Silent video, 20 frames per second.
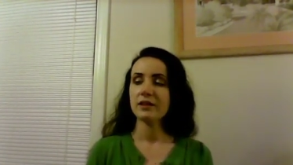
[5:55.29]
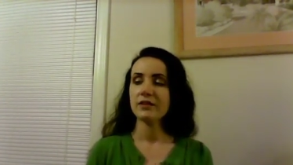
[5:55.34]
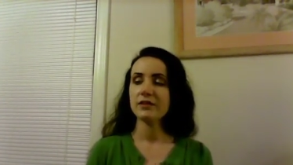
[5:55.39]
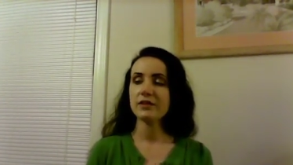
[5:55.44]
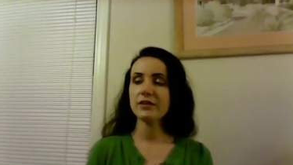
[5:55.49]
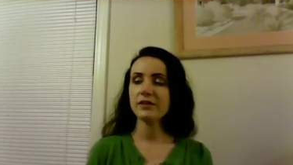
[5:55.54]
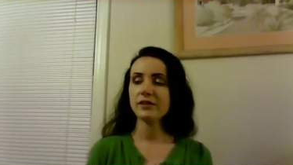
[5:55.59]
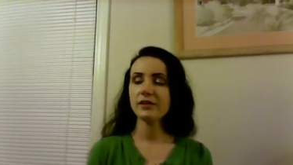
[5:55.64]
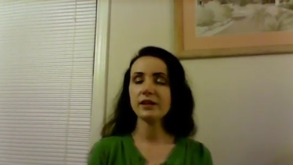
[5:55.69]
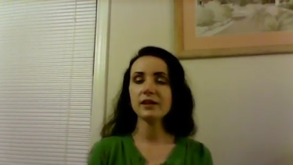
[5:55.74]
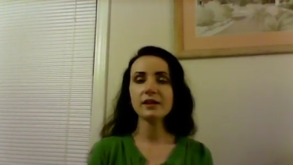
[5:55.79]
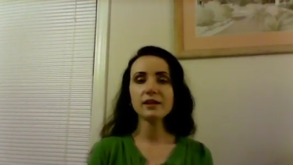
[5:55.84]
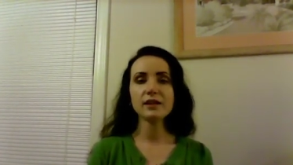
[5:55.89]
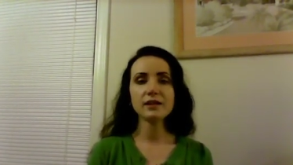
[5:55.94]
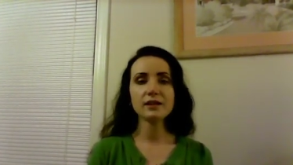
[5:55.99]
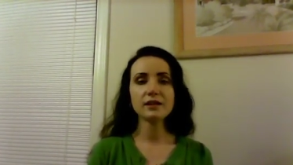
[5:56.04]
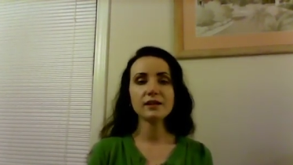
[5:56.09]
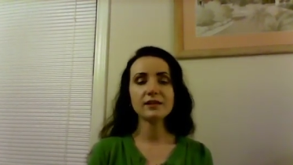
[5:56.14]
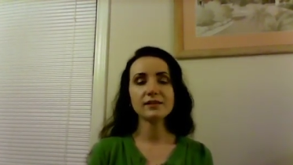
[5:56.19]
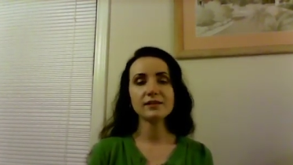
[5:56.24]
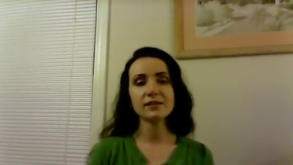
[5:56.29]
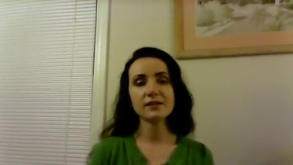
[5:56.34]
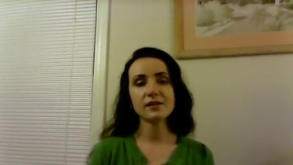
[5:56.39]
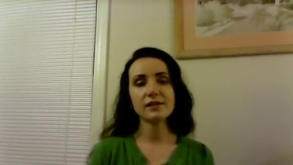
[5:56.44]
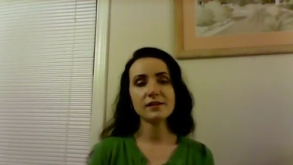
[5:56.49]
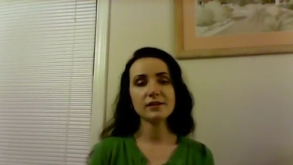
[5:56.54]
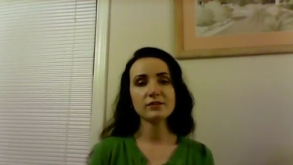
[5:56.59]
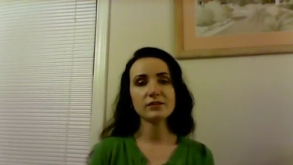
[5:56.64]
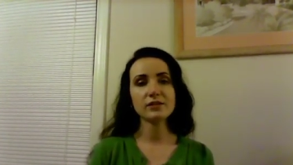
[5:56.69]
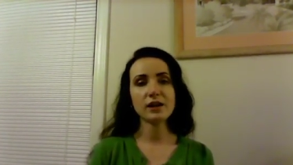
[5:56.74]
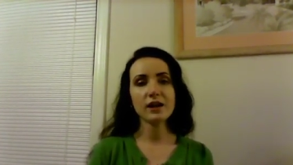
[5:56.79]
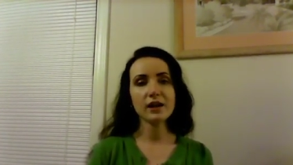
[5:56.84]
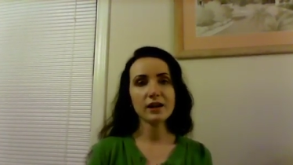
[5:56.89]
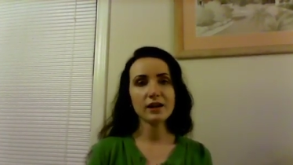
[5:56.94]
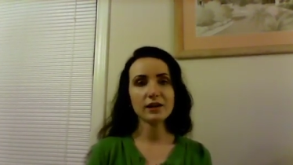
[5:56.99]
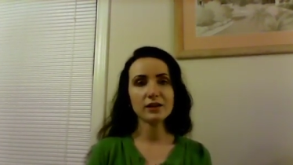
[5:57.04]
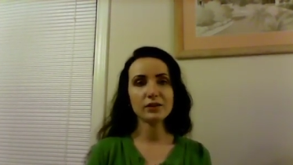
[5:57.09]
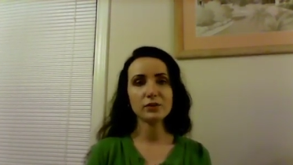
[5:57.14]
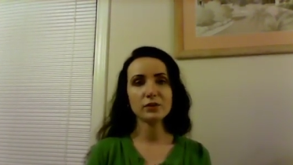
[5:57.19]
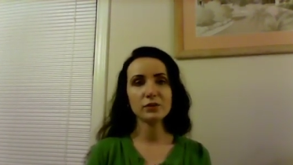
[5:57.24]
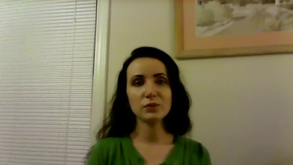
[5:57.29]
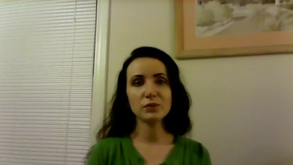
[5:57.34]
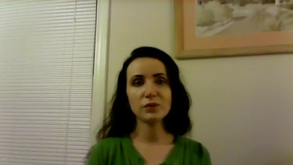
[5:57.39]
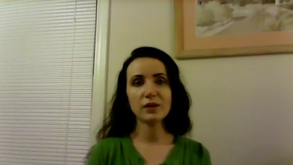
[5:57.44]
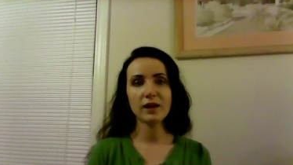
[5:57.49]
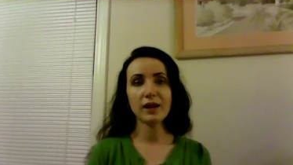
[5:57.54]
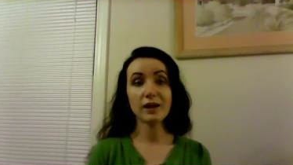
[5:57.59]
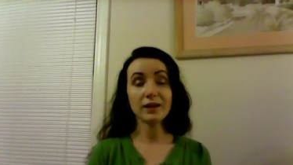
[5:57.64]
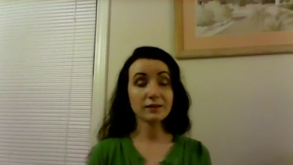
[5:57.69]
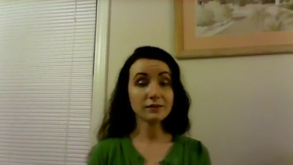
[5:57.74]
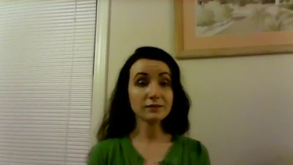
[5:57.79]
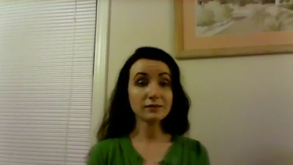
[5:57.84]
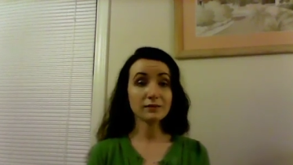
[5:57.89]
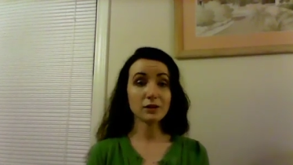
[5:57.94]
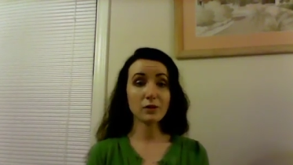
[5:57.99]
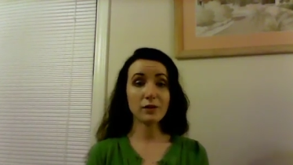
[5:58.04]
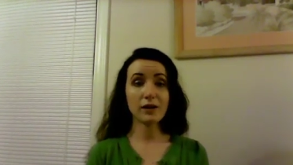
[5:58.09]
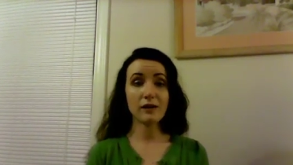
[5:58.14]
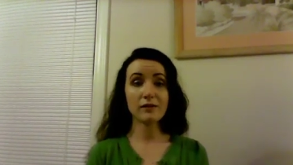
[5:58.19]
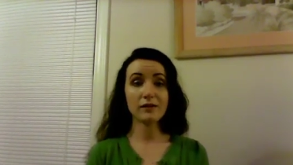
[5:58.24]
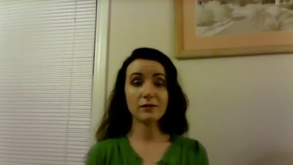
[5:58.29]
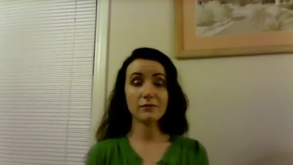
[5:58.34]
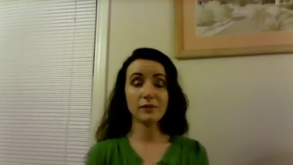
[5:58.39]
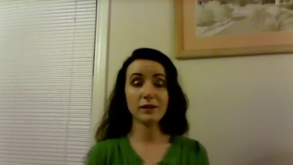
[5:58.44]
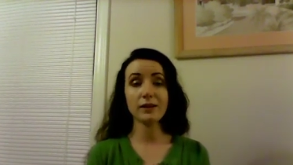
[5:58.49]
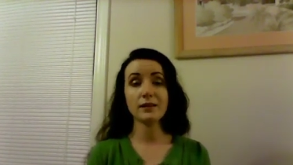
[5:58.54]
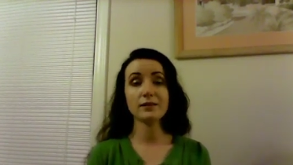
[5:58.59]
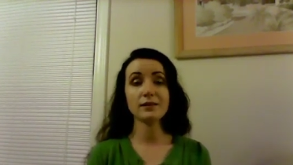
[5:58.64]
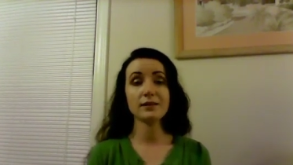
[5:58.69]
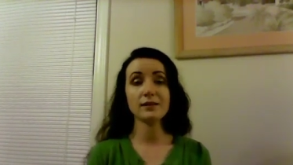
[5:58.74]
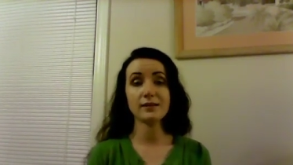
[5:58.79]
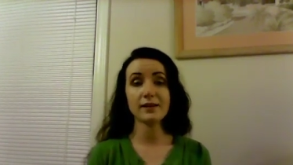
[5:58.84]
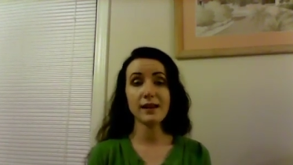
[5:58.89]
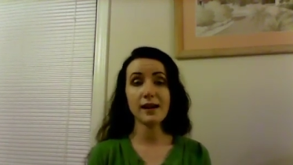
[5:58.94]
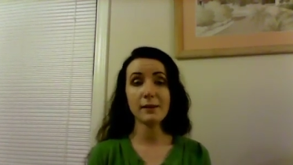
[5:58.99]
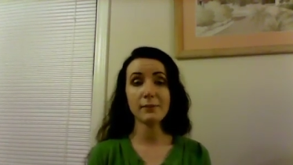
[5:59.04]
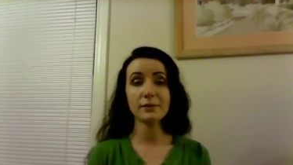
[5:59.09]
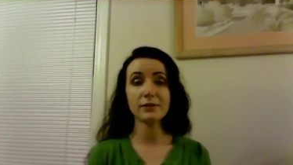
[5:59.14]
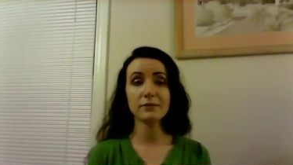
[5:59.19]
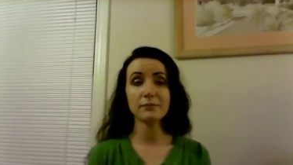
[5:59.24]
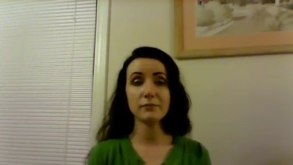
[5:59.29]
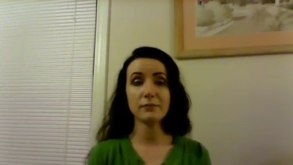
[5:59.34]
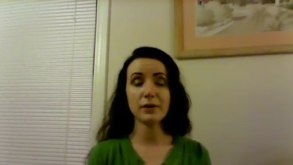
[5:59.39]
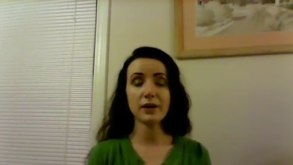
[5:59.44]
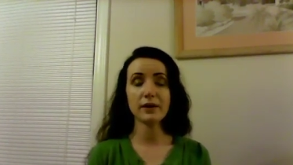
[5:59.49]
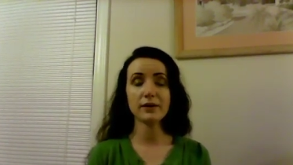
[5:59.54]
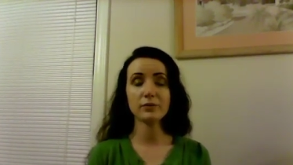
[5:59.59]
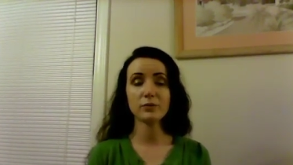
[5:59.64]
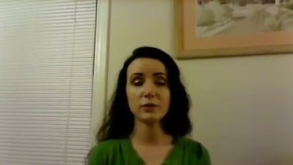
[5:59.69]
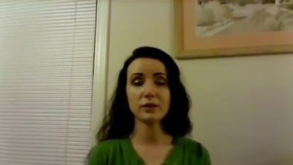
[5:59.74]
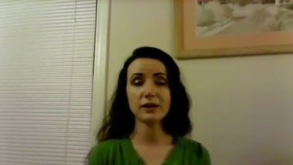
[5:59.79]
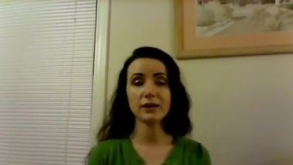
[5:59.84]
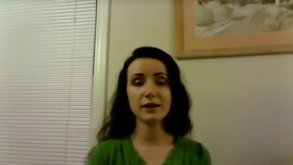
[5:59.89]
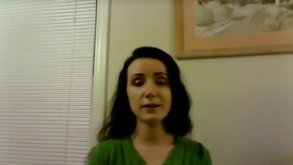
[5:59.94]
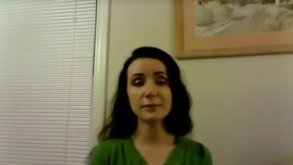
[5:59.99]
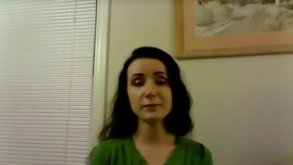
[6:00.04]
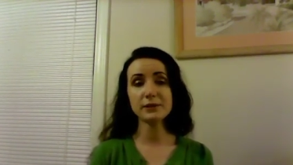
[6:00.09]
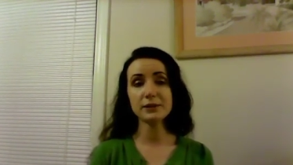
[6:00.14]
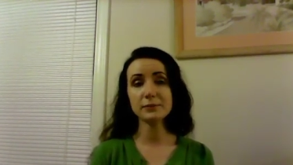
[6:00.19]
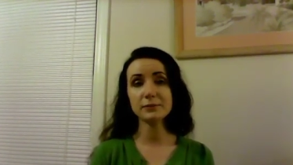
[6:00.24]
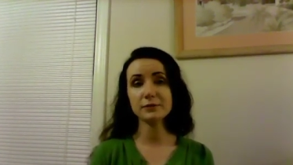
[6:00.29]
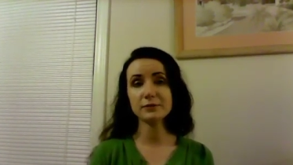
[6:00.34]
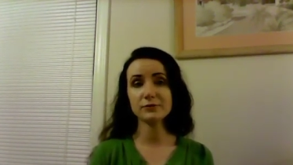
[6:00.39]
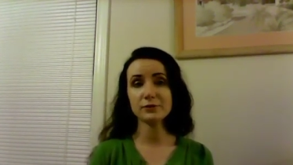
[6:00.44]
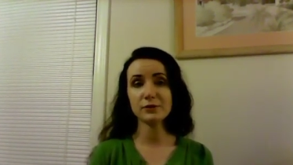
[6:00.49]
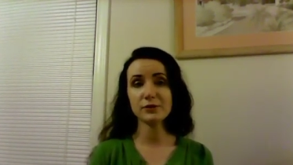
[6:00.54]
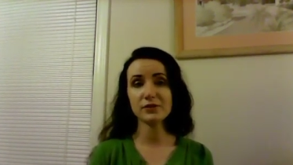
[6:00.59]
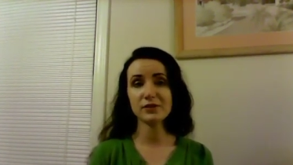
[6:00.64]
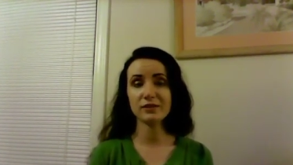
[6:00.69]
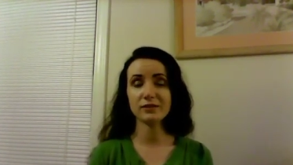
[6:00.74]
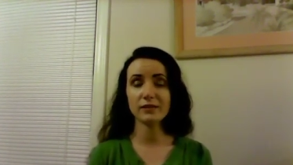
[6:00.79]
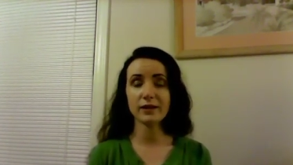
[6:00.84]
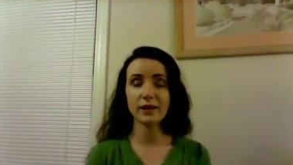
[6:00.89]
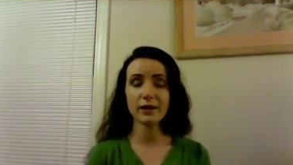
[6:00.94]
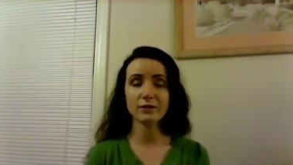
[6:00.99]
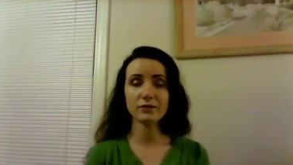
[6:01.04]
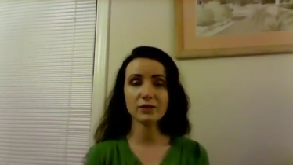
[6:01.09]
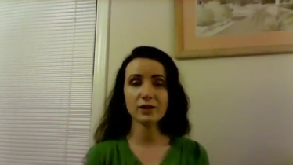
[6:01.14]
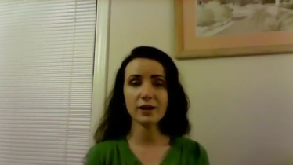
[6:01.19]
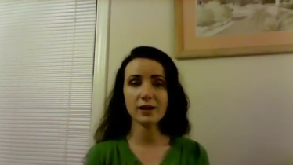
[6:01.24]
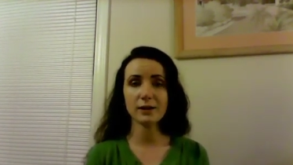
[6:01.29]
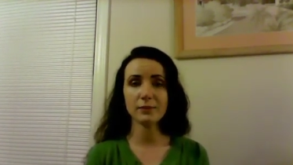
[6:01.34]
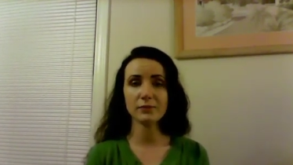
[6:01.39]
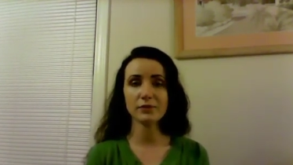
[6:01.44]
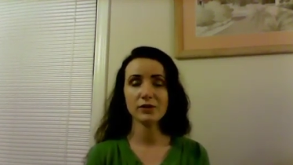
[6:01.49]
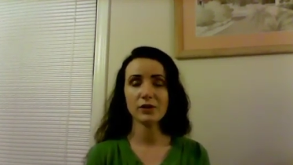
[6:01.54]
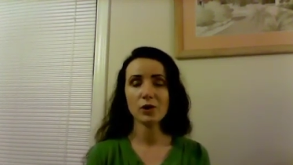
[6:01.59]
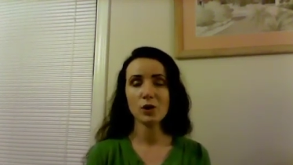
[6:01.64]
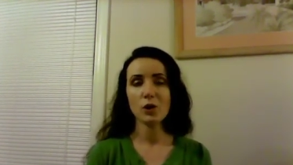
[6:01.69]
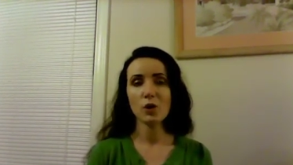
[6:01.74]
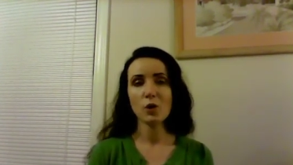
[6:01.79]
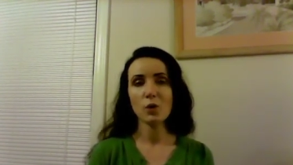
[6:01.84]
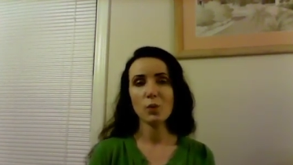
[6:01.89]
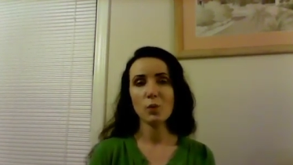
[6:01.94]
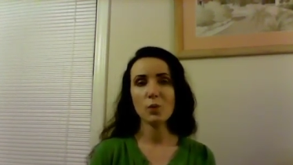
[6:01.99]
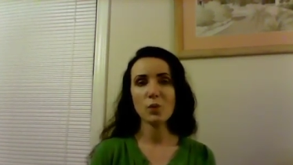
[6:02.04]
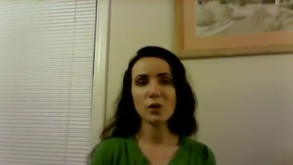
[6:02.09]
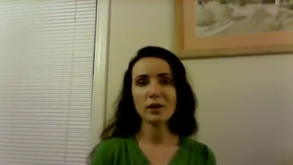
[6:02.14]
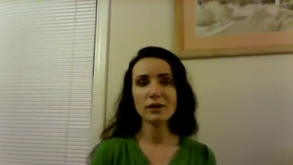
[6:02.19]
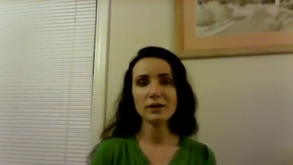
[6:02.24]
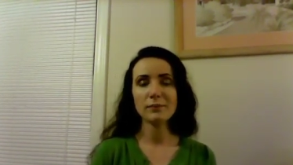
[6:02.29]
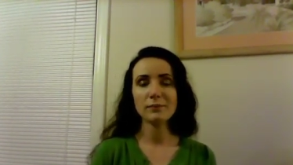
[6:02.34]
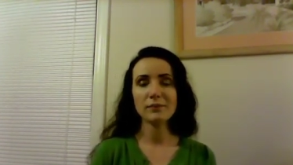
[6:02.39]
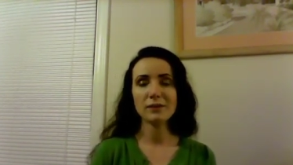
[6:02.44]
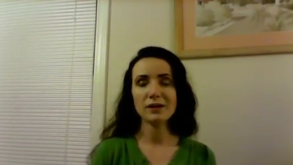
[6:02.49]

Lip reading: This king is the kind of guy who can go out and make things happen, but when he comes up reversed a lot of times, what it